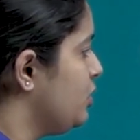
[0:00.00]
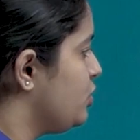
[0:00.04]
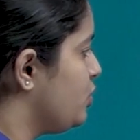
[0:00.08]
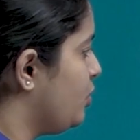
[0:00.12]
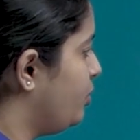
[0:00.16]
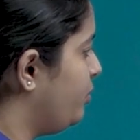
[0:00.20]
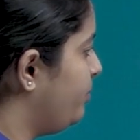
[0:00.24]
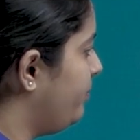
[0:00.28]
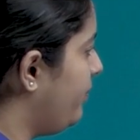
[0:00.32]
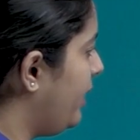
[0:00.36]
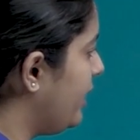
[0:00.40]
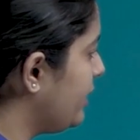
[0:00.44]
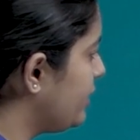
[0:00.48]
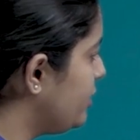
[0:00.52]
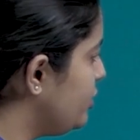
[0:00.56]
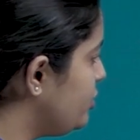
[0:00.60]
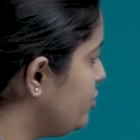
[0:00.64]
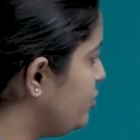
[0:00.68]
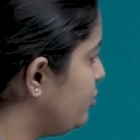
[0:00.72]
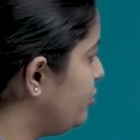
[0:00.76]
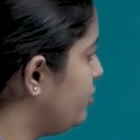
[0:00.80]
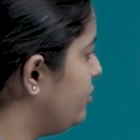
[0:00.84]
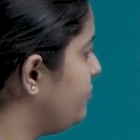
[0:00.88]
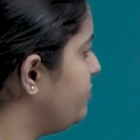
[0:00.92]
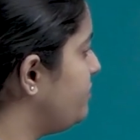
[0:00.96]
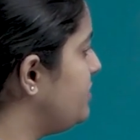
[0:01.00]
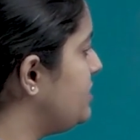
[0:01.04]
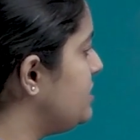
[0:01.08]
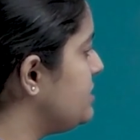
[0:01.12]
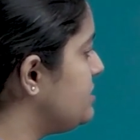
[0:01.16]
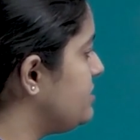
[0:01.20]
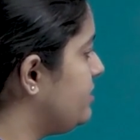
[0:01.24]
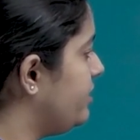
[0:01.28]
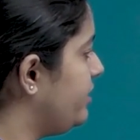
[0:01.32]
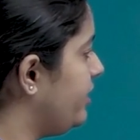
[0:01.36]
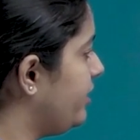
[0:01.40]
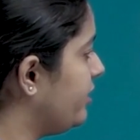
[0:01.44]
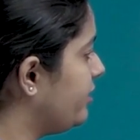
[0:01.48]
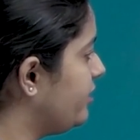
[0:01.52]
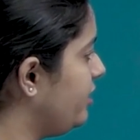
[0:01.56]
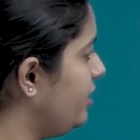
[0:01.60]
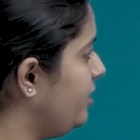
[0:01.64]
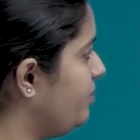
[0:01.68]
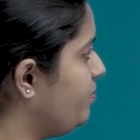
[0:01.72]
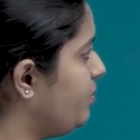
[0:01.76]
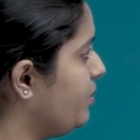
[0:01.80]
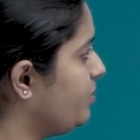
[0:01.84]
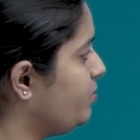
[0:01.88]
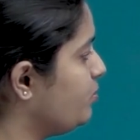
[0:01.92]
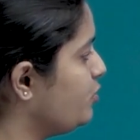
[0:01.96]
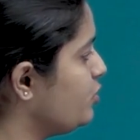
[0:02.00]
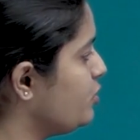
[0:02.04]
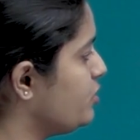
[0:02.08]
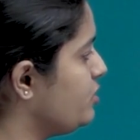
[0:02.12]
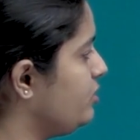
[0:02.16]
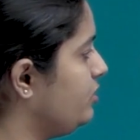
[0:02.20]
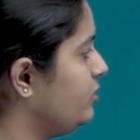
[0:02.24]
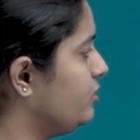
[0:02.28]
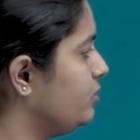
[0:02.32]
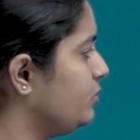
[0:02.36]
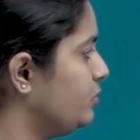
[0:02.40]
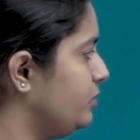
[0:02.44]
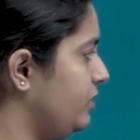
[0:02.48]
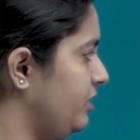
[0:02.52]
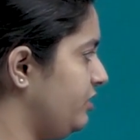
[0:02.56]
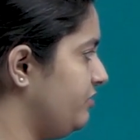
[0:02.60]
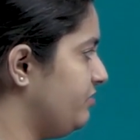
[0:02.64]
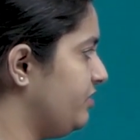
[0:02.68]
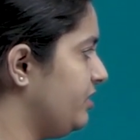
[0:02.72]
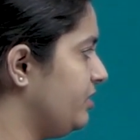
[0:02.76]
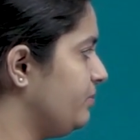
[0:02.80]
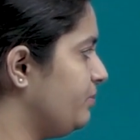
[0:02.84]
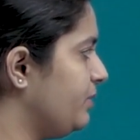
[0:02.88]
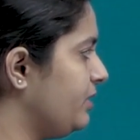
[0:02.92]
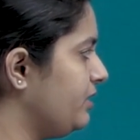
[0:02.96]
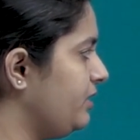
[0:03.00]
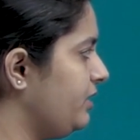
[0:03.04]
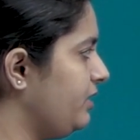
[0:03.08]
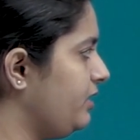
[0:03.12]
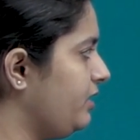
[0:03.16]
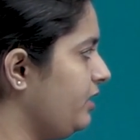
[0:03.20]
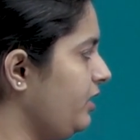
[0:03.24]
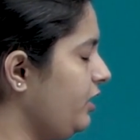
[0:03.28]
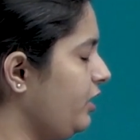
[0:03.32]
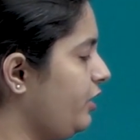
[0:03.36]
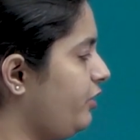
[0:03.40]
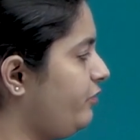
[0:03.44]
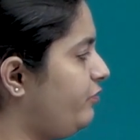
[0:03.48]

So magnitude of E is directly proportional to d phi by dt.